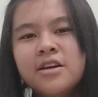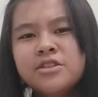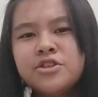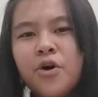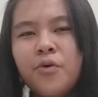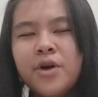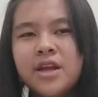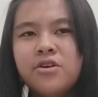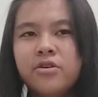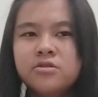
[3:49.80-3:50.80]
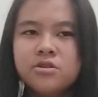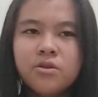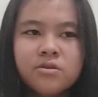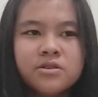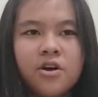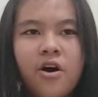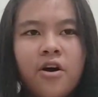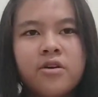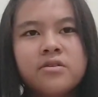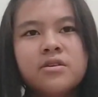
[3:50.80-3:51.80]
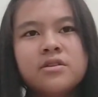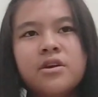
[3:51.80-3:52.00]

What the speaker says: So in her solo song,